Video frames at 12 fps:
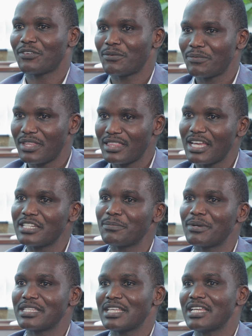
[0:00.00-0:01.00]
From the
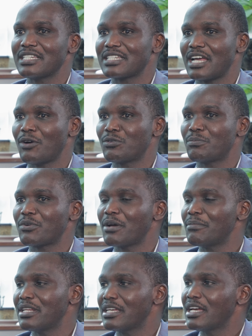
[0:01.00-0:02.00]
30%, I would
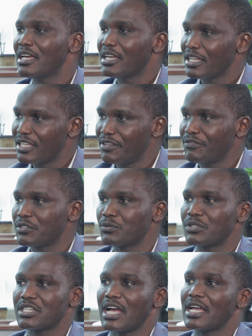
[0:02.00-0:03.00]
probably give
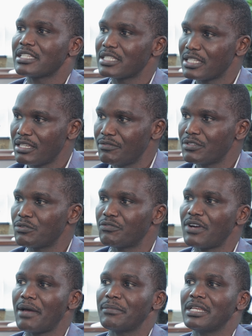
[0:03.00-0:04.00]
to church, give to
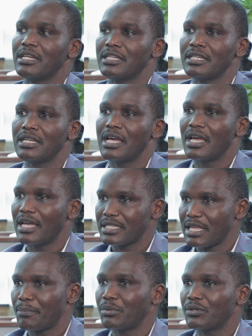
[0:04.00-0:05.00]
family,
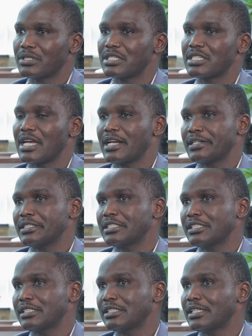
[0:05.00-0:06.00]
support
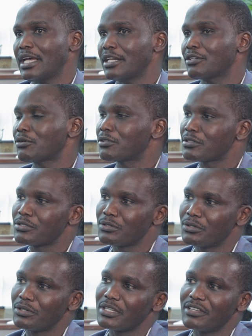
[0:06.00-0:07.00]
charity, and
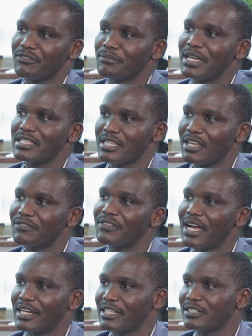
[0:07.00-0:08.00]
also give
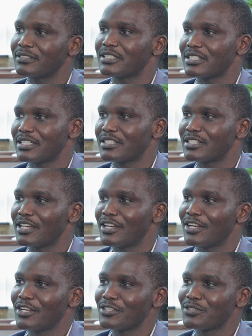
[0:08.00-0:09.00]
myself a little treat.
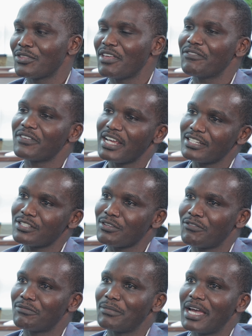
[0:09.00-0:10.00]
So the friends
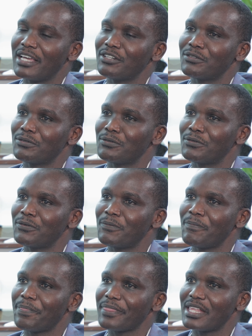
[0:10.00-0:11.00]
of mine
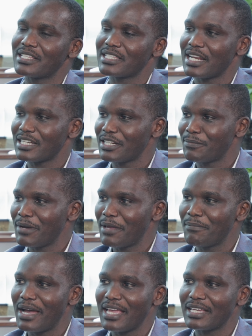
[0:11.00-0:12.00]
who started
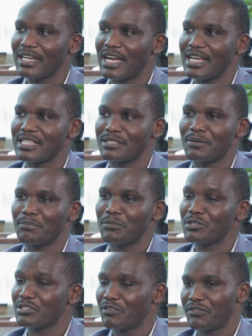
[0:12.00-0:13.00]
by buying cars,
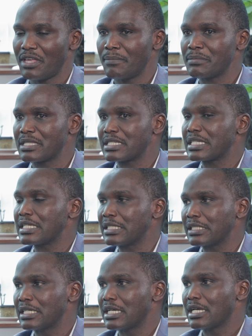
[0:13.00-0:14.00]
most of them
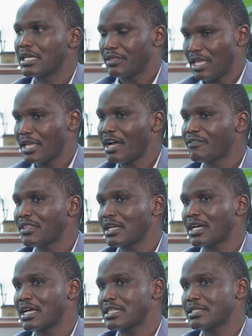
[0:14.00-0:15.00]
still They have
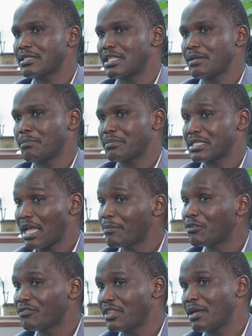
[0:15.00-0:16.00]
the cars.
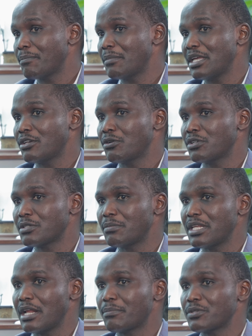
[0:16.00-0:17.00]
Some of them may not
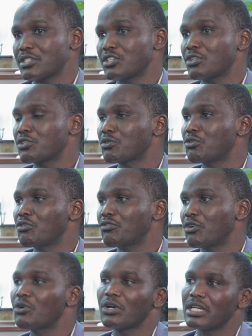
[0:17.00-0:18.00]
be in a position to go
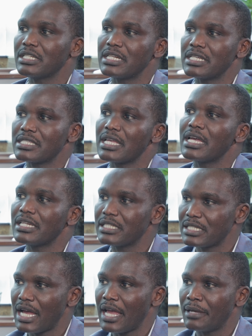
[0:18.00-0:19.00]
for holidays
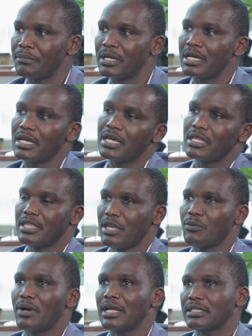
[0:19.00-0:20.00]
anytime
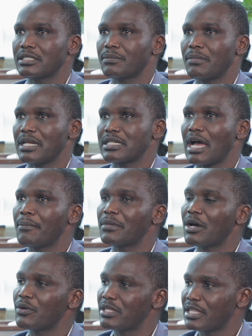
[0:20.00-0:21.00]
they want, but
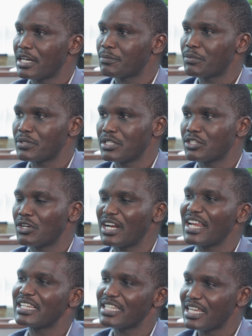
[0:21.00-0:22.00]
I'm now in that
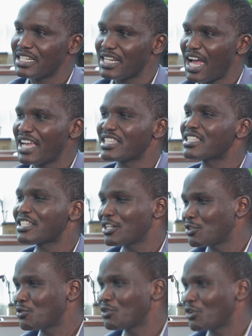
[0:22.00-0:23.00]
position, and yet I
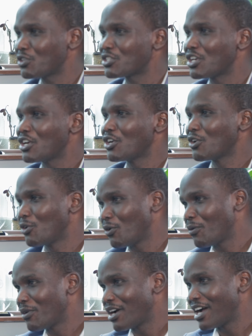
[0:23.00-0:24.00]
still do not
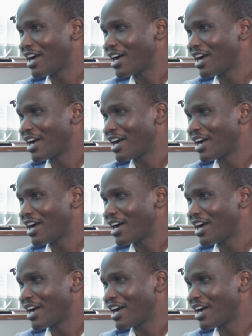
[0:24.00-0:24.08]
go,